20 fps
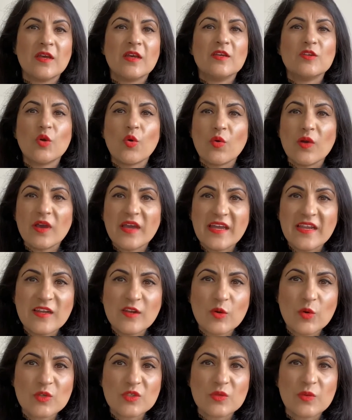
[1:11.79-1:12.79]
Your in
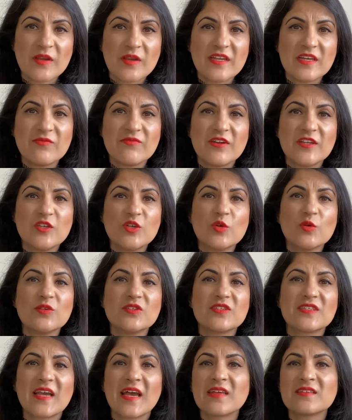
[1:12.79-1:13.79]
laws will even
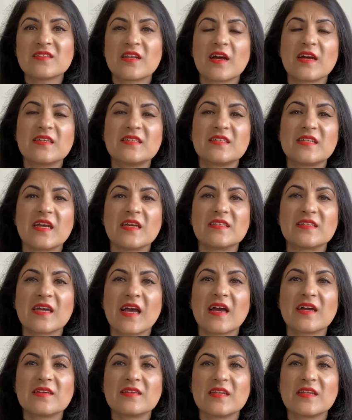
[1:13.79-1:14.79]
use gaslighting
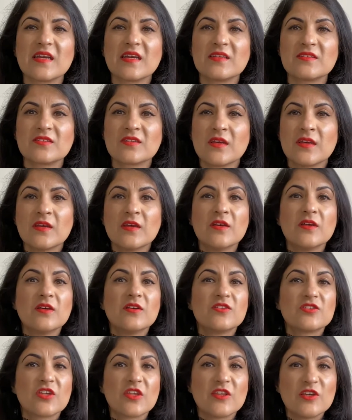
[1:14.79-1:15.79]
tactics
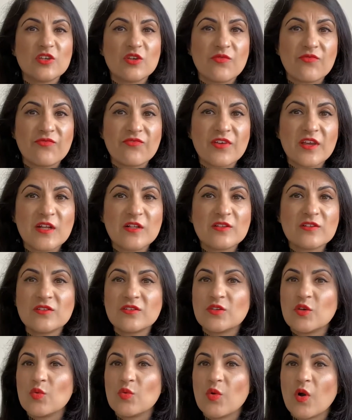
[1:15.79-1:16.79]
so that you feel
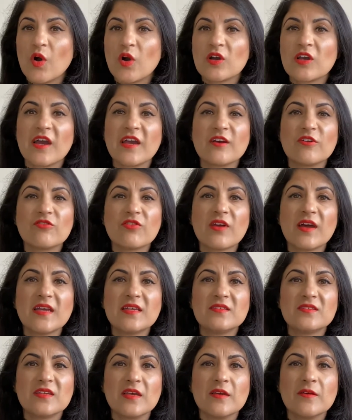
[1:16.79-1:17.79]
you are going
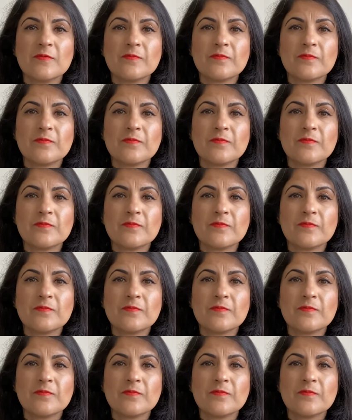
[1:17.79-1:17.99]
crazy.